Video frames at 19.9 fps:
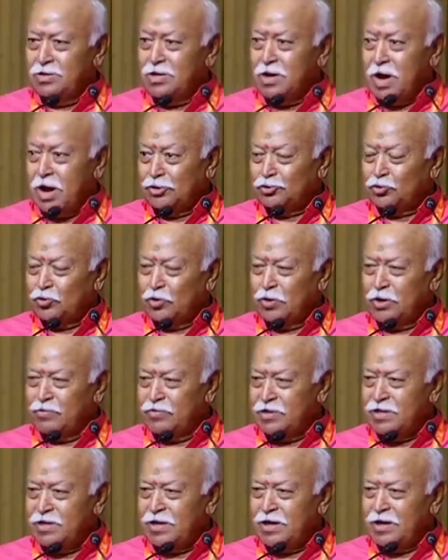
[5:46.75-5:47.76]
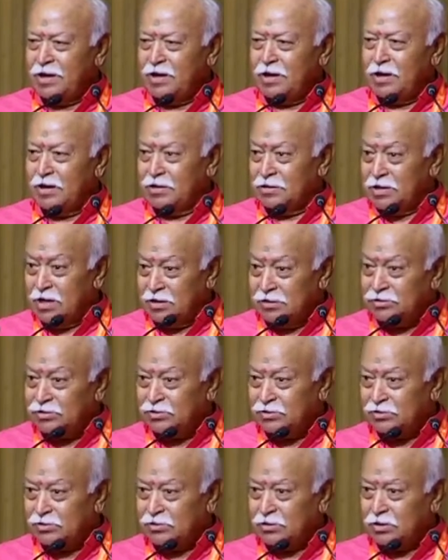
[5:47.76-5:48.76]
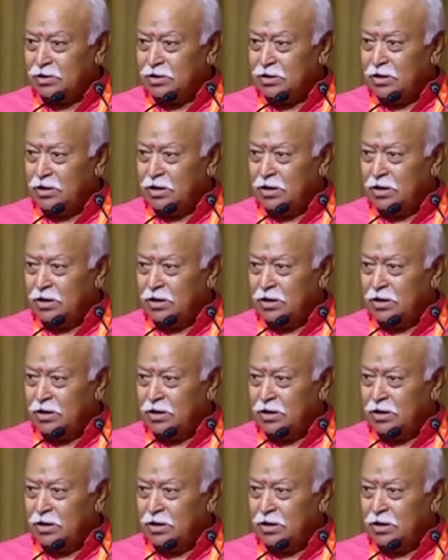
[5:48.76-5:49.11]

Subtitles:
the Asura Vijay. Others,